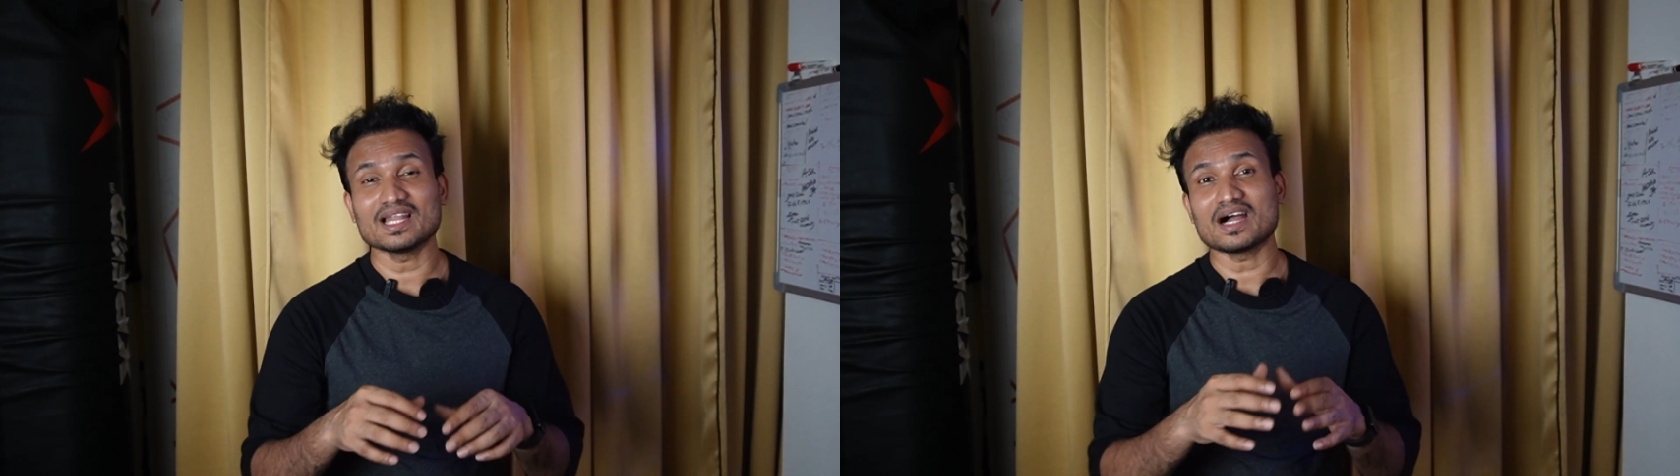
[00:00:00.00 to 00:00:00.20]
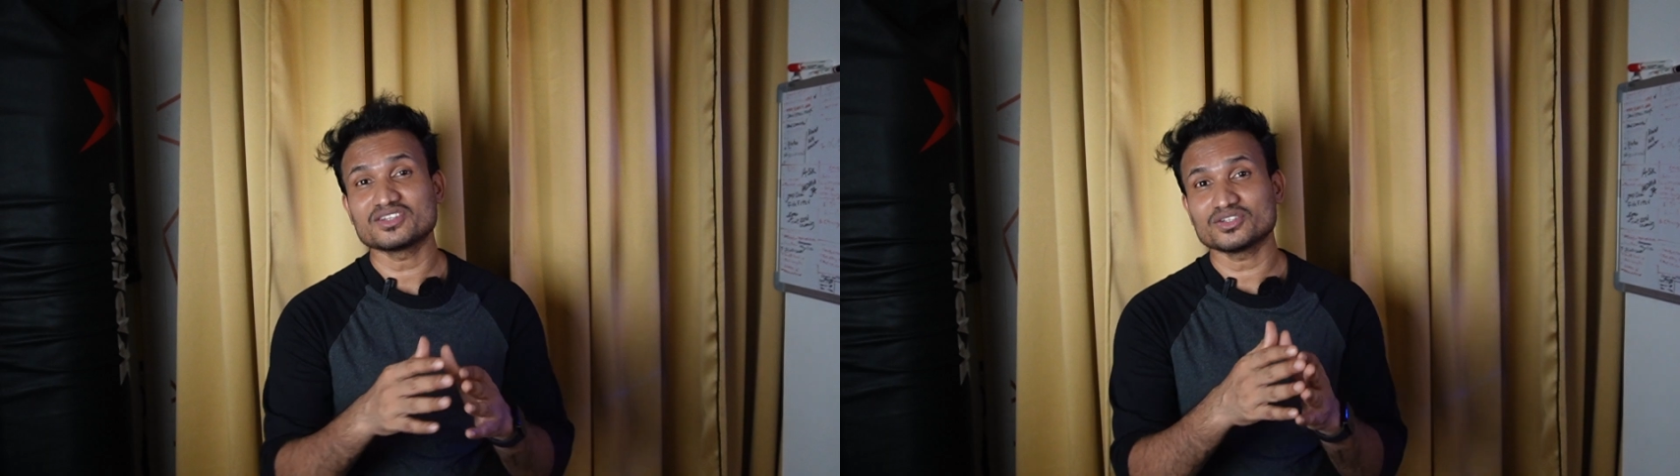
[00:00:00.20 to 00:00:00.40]

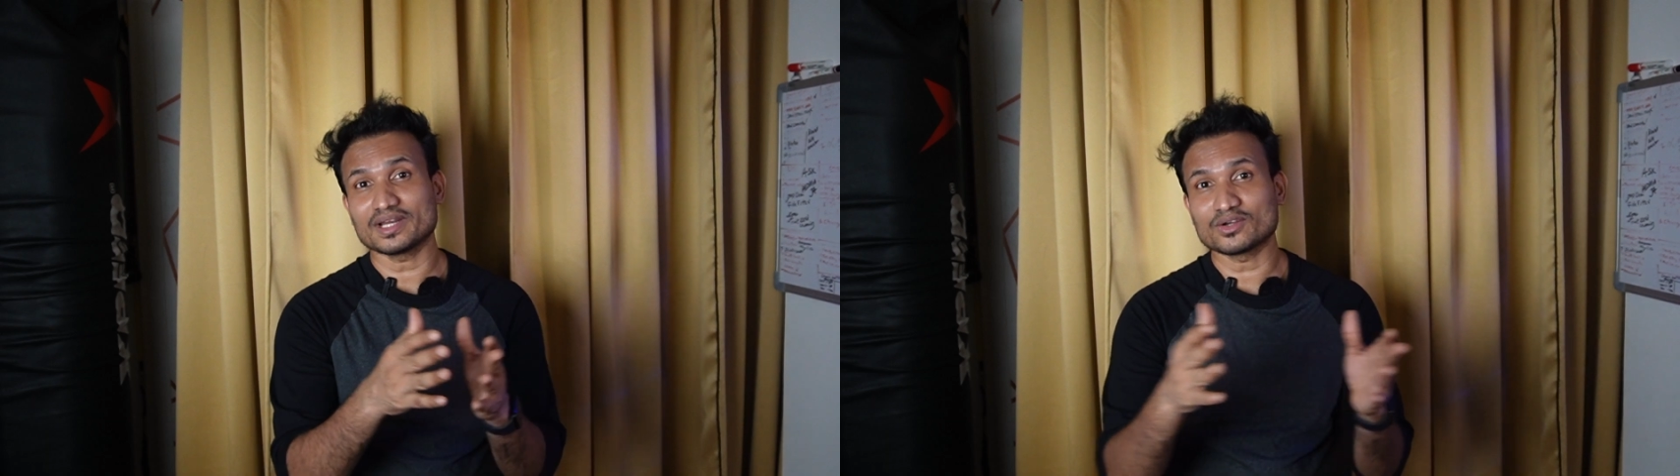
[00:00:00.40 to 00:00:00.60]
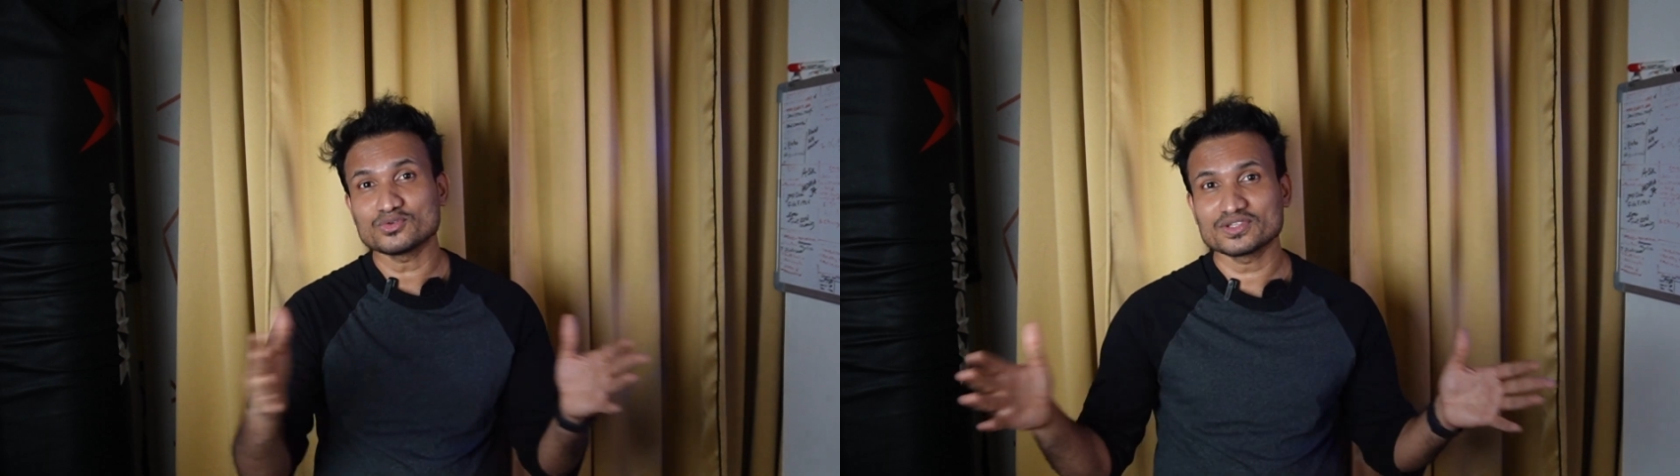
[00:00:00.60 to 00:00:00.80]
larger
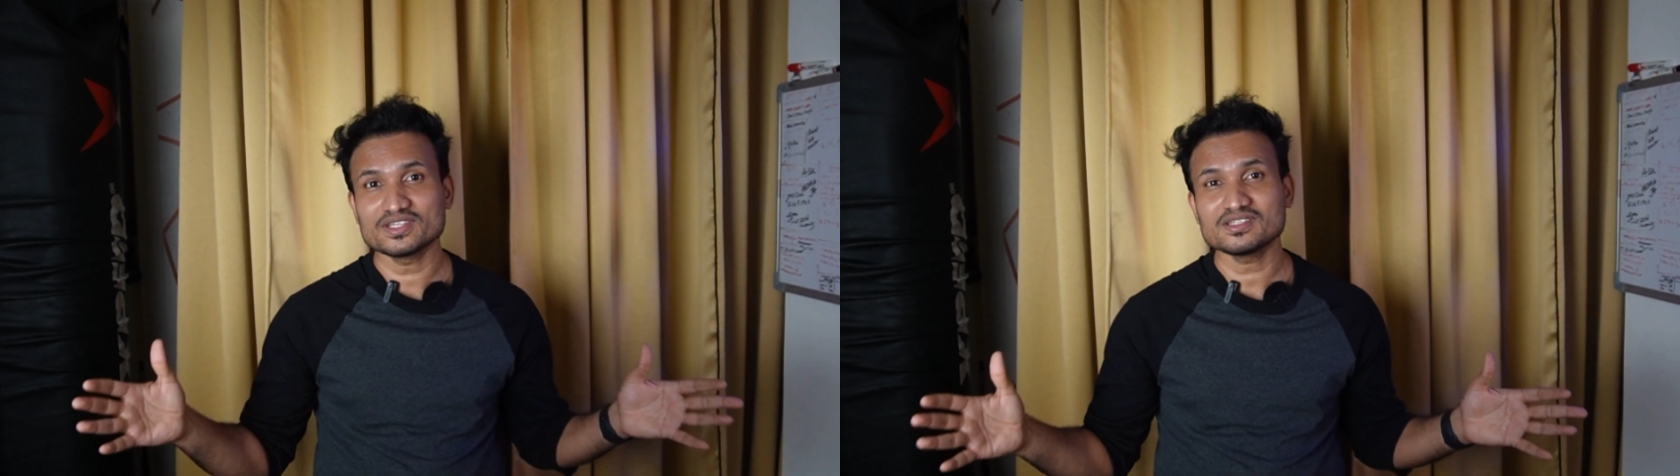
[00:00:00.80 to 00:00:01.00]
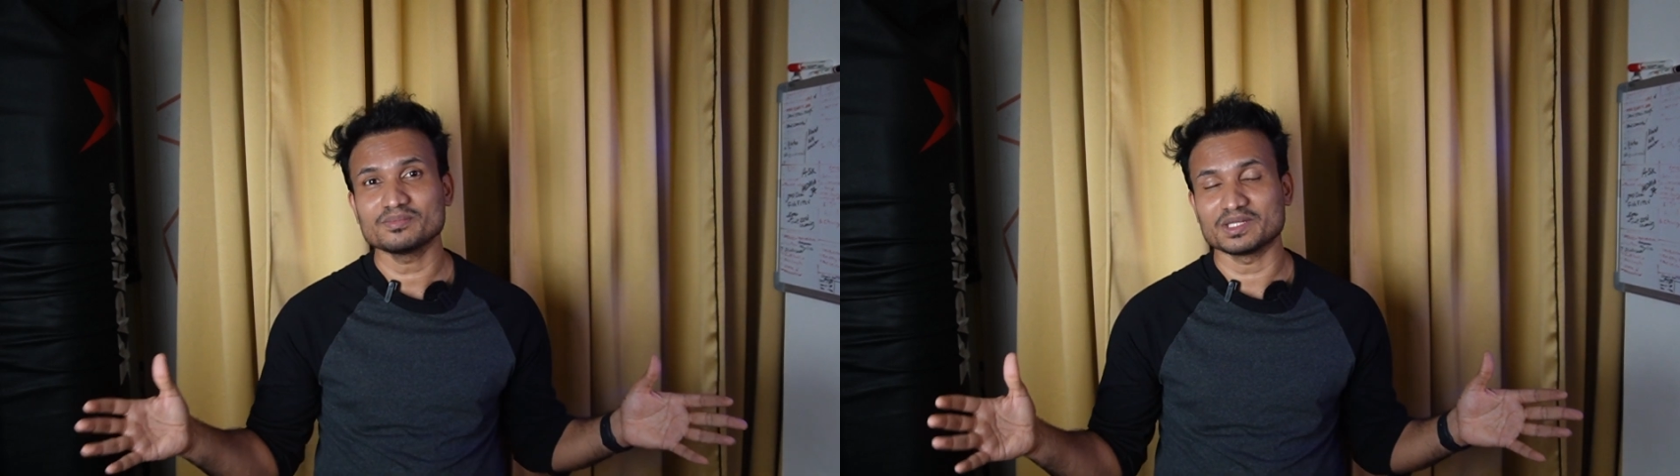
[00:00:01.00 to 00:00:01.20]

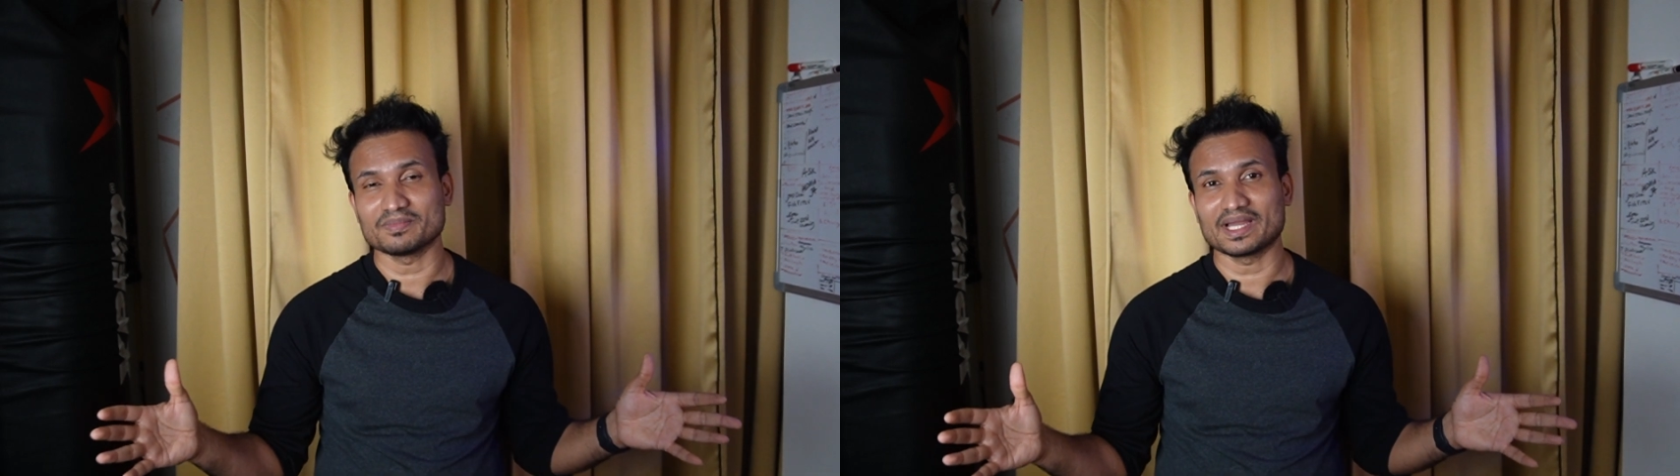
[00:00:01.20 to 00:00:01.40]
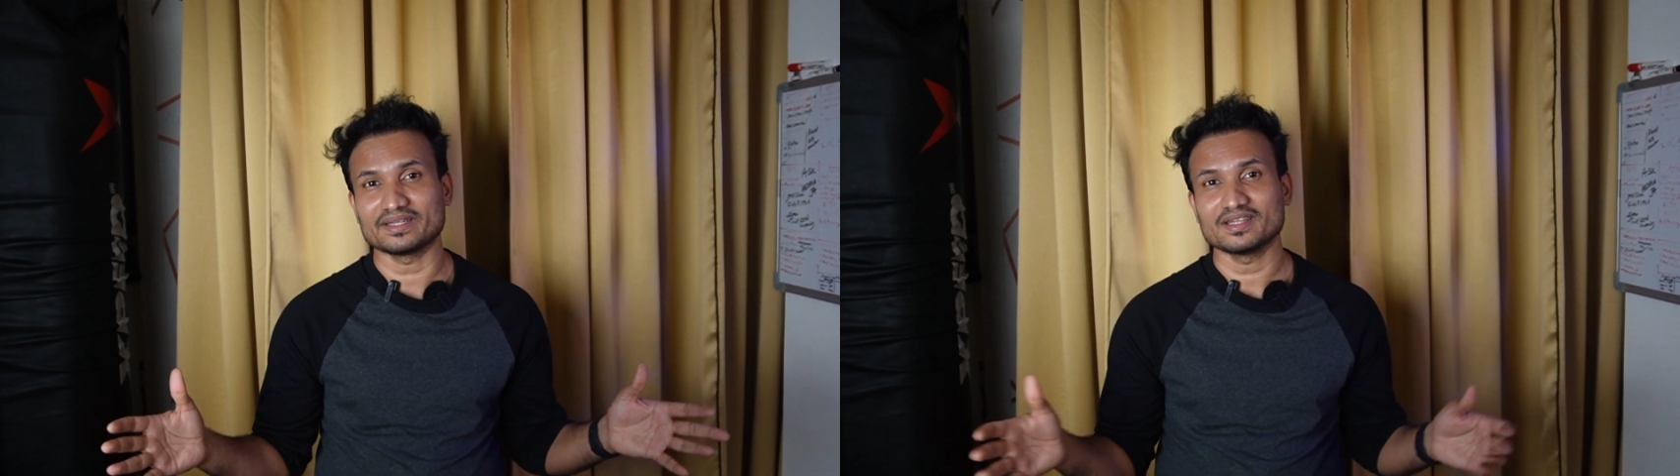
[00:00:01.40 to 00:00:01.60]
ecosystem in
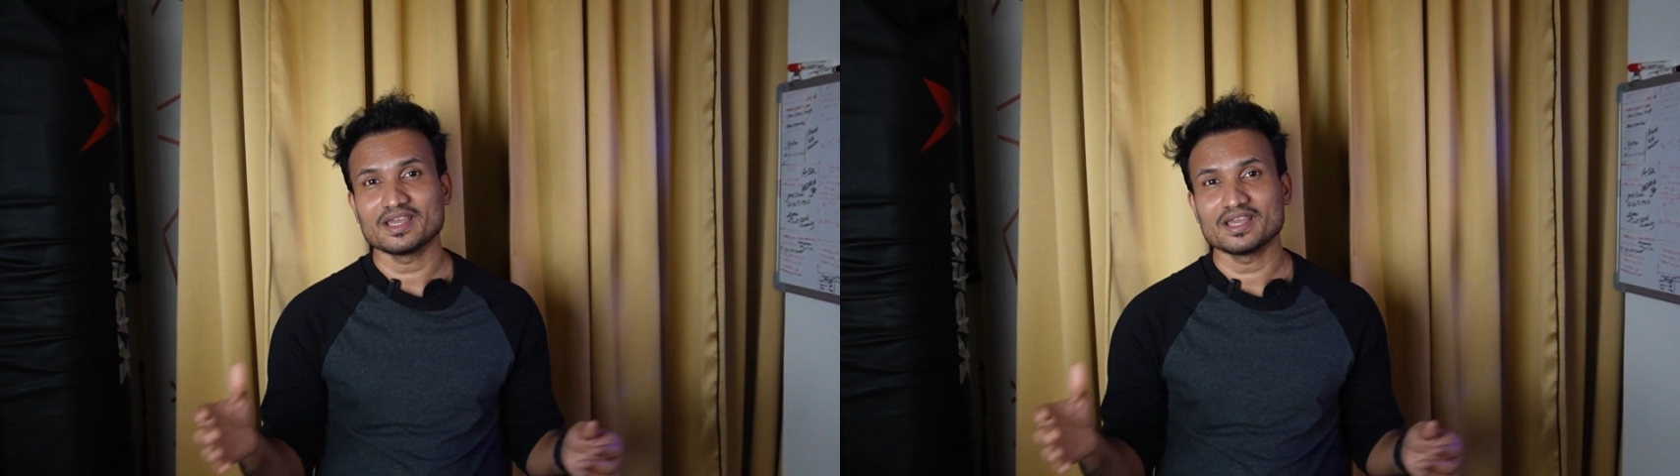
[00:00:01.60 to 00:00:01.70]
mind